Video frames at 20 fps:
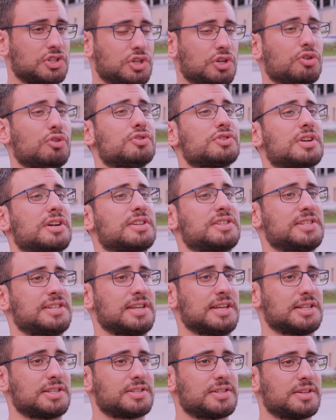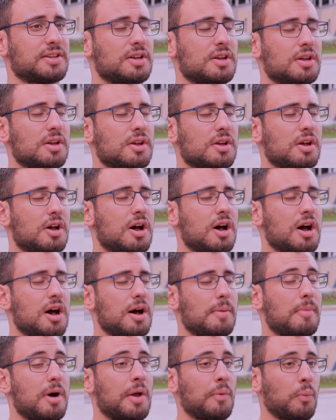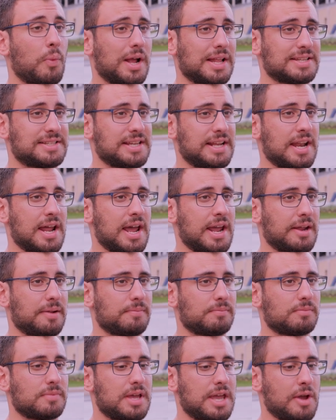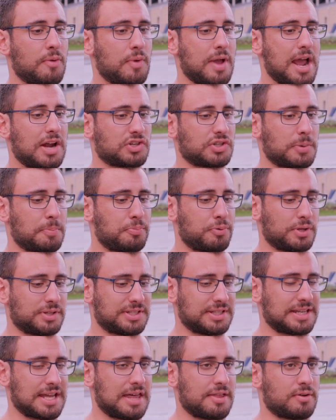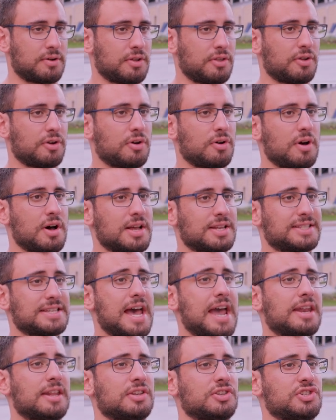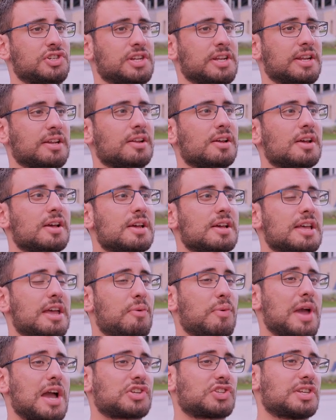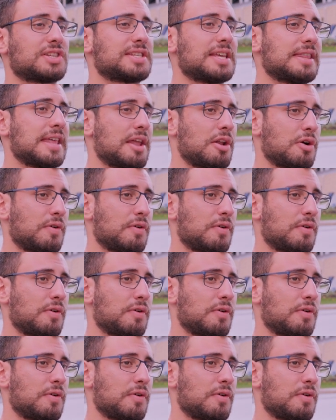choose our seats on Wednesday night, and we actually put together a little sign-in sheet, and we actually send that